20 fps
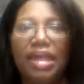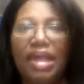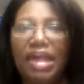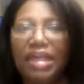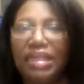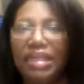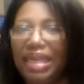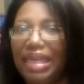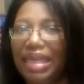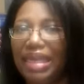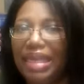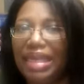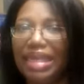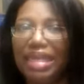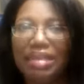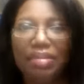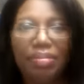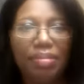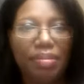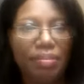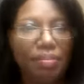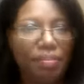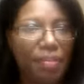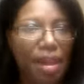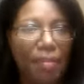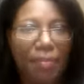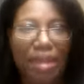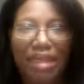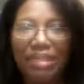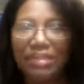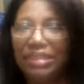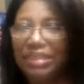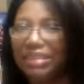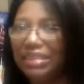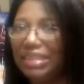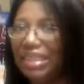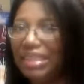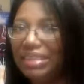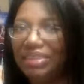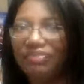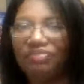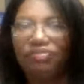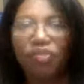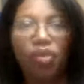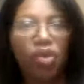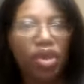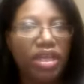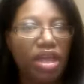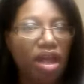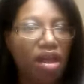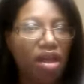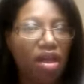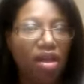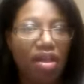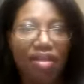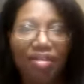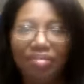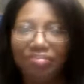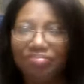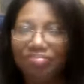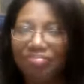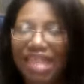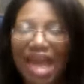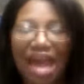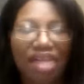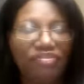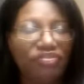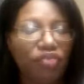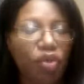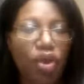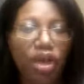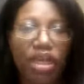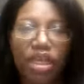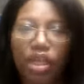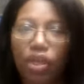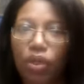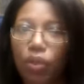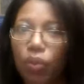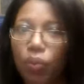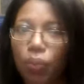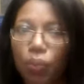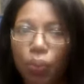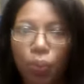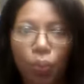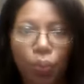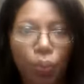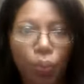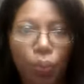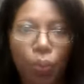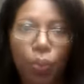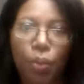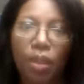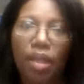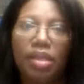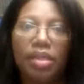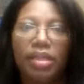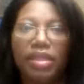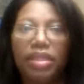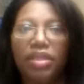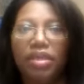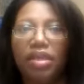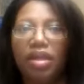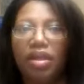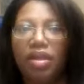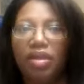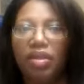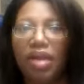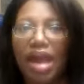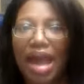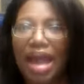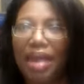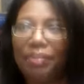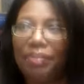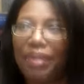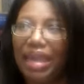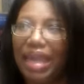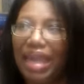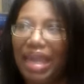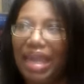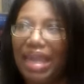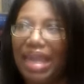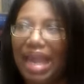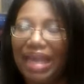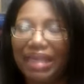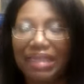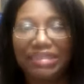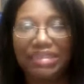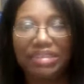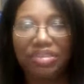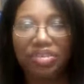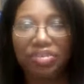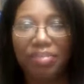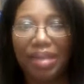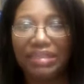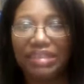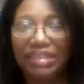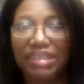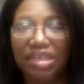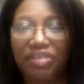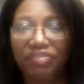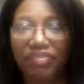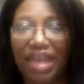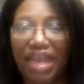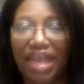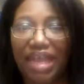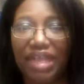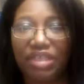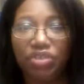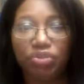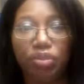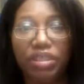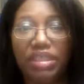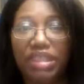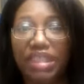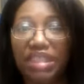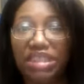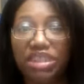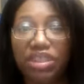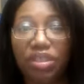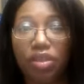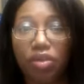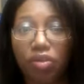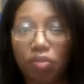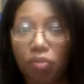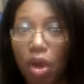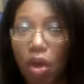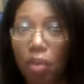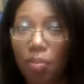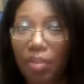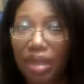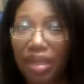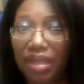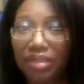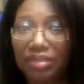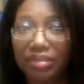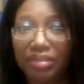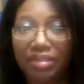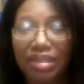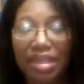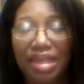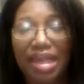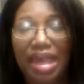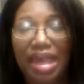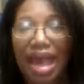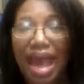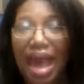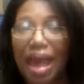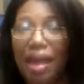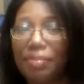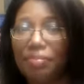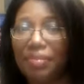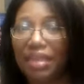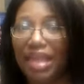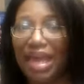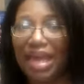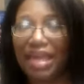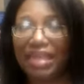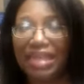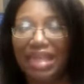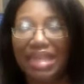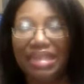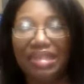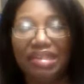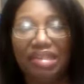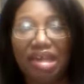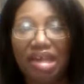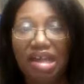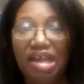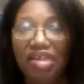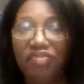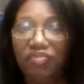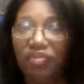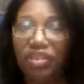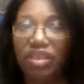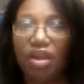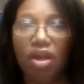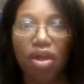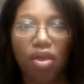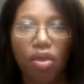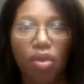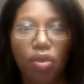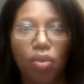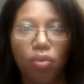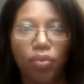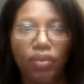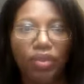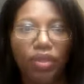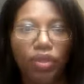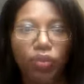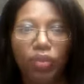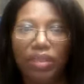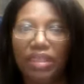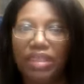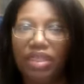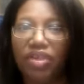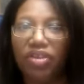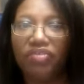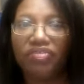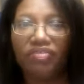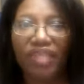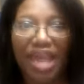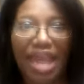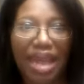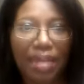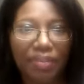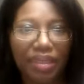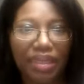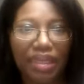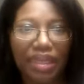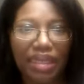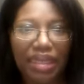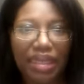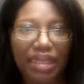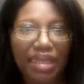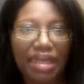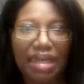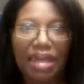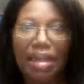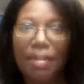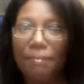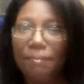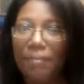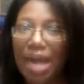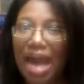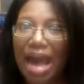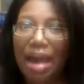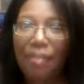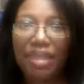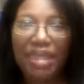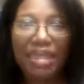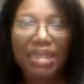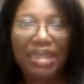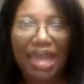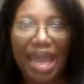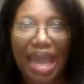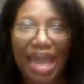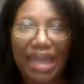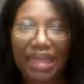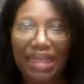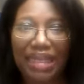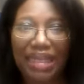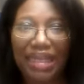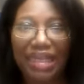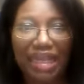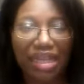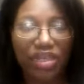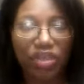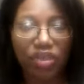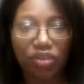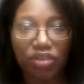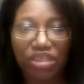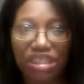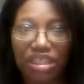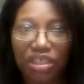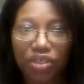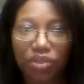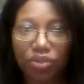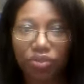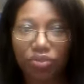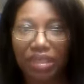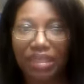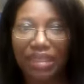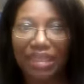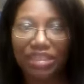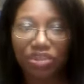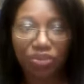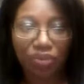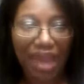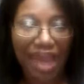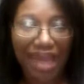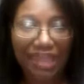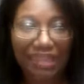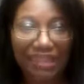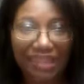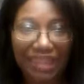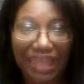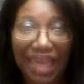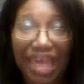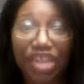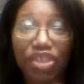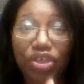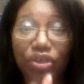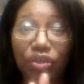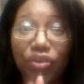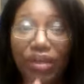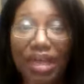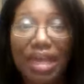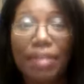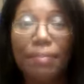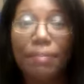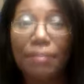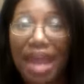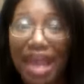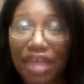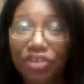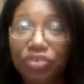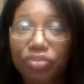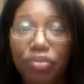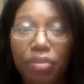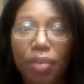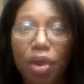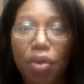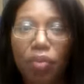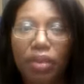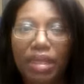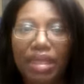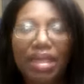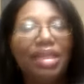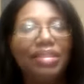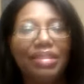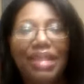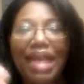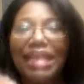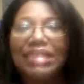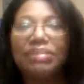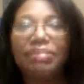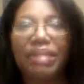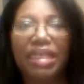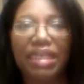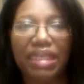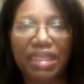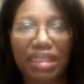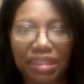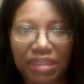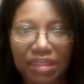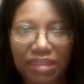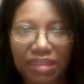Again, my message isn't for y'all, not for you. You know, I'm a, I consider myself a traditional woman. I'm like in love with the whole nuclear family, mommy, daddy, and your children that you had together in matrimony. That's me.